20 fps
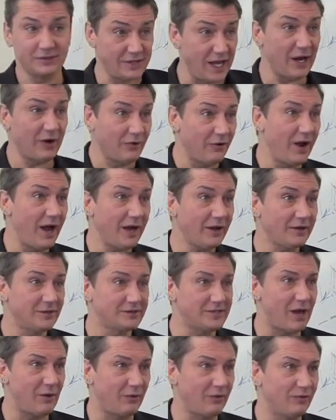Is that correct? Is
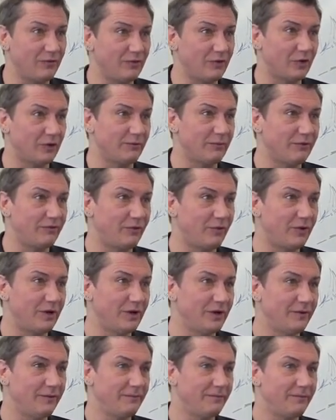that what you've learned
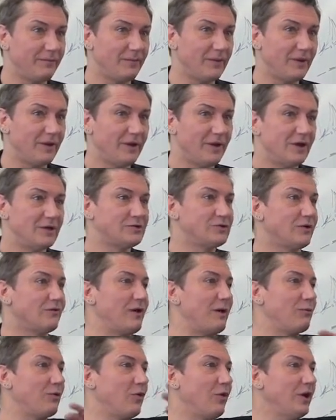before? Yes. So if
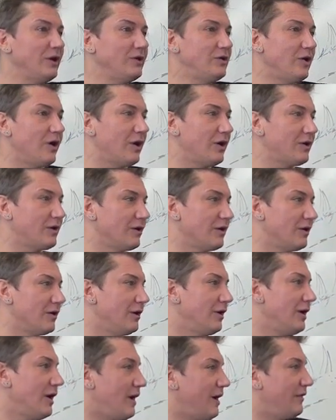I'm going
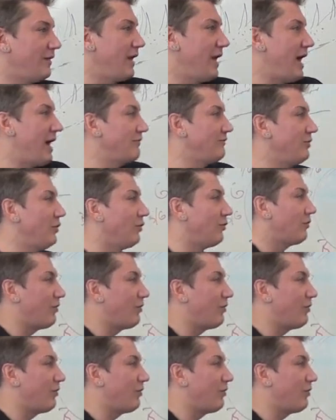darker and they have no